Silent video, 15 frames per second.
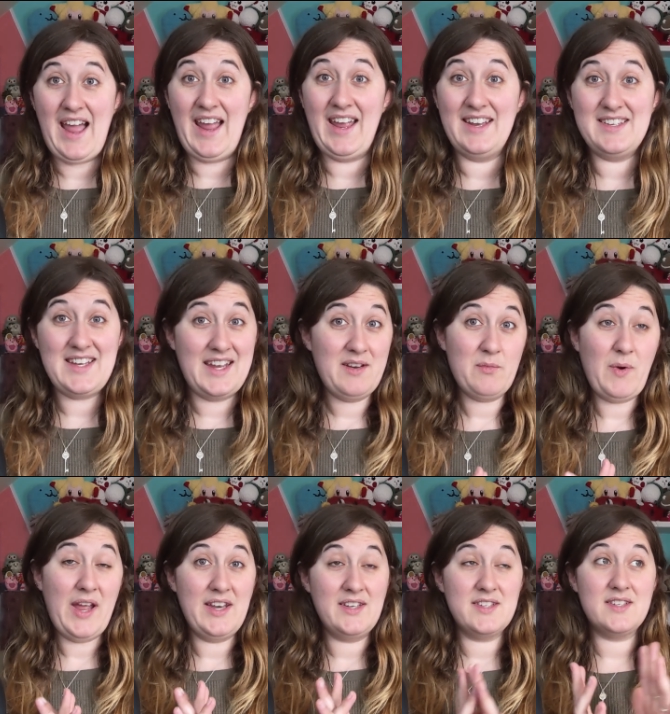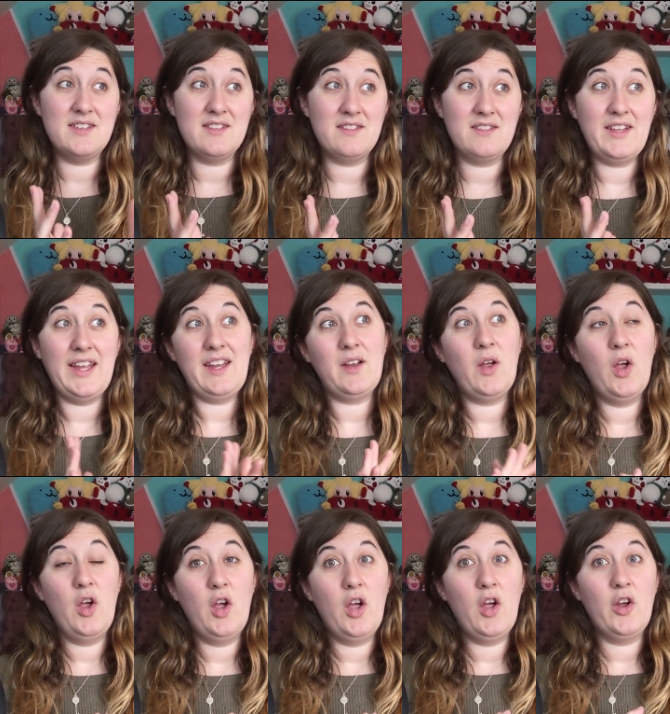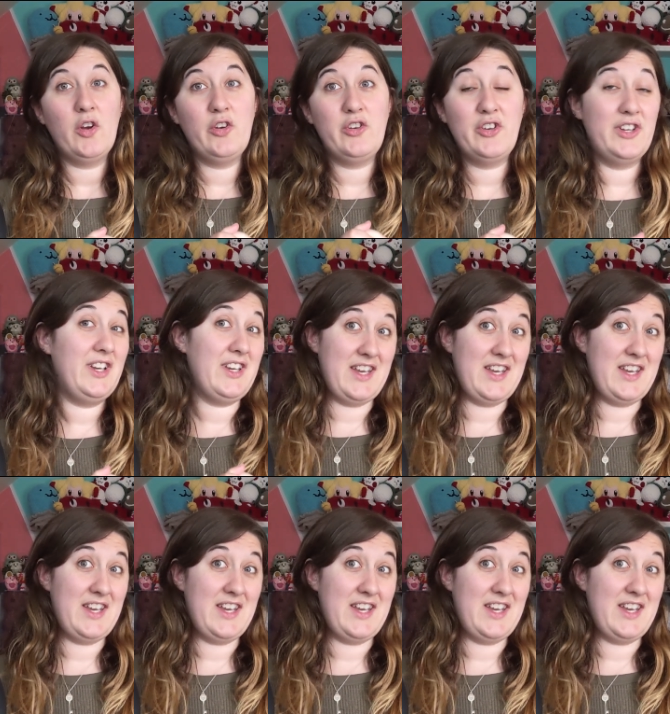And it went, good